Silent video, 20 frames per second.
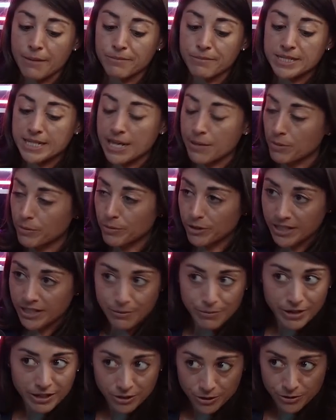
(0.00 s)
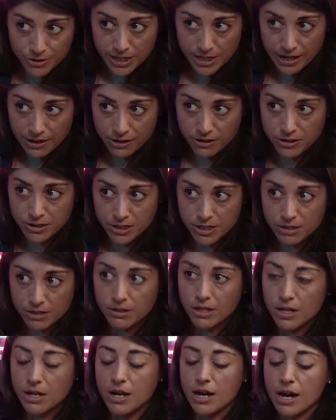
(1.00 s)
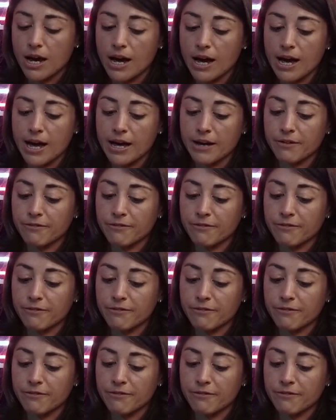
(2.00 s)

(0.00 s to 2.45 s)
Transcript: skimmable email newsletters yep uh,